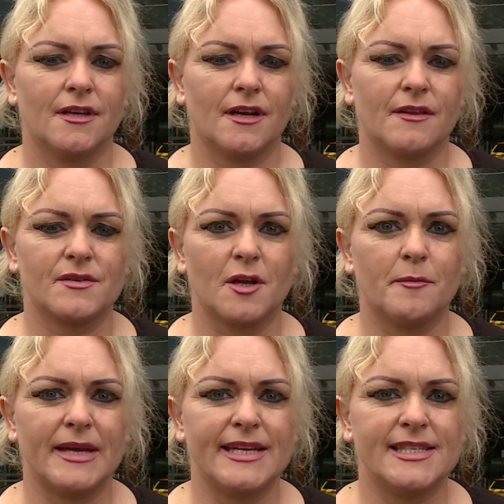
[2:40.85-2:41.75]
You know, there was no
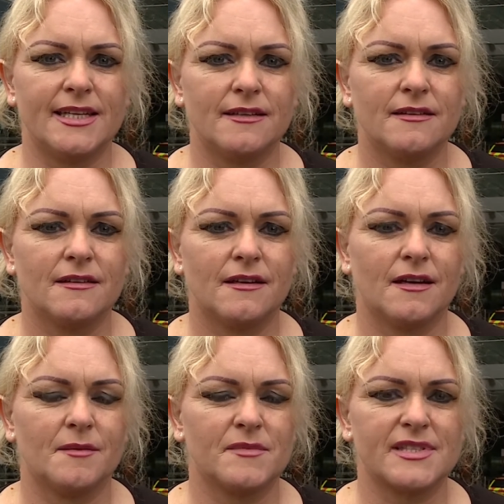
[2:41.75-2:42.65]
meeting,
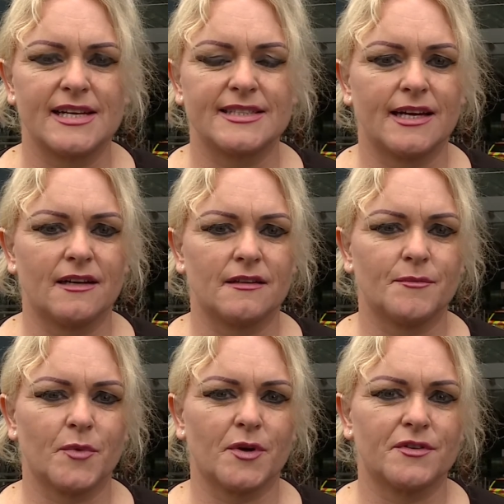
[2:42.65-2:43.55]
sat down
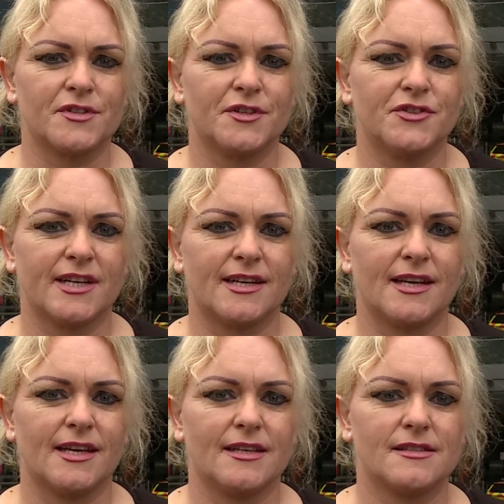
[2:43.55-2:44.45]
and broken to
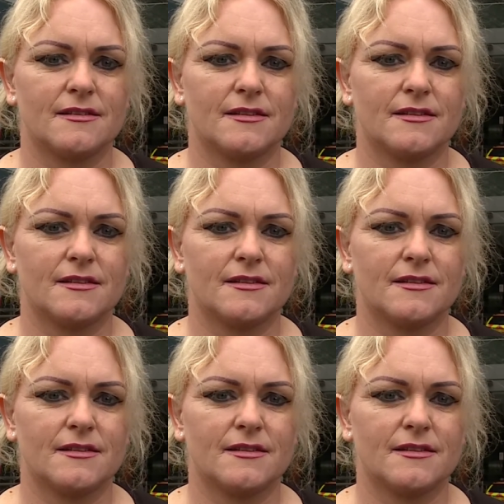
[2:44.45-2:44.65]
gently.